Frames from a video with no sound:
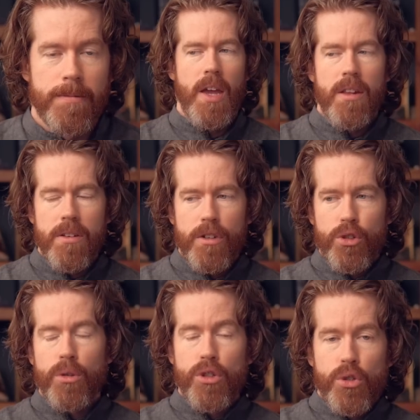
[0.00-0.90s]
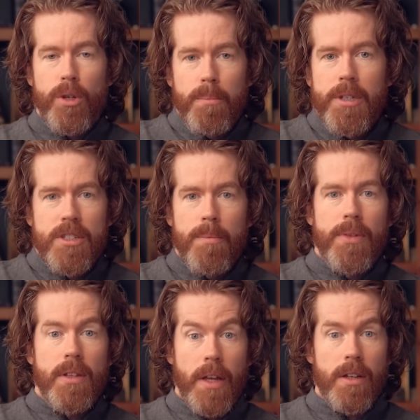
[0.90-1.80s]
And the church should be
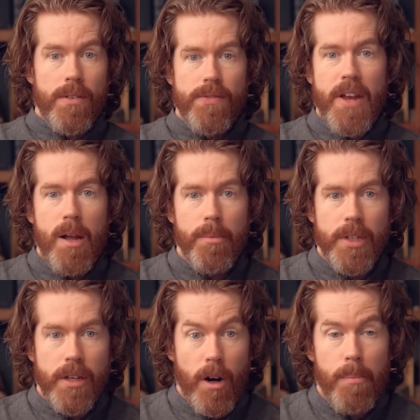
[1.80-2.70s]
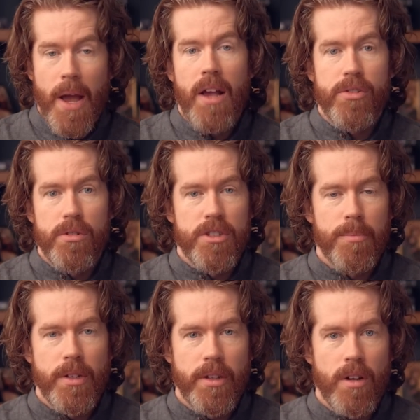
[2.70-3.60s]
something like a family, and our pastors
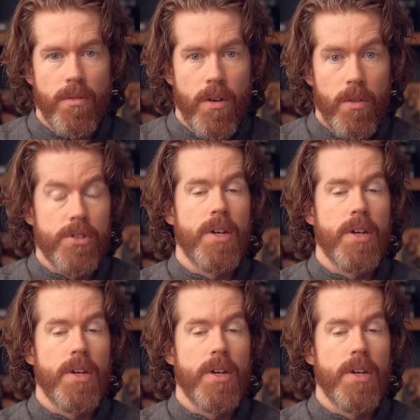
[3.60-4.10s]
something like our fathers.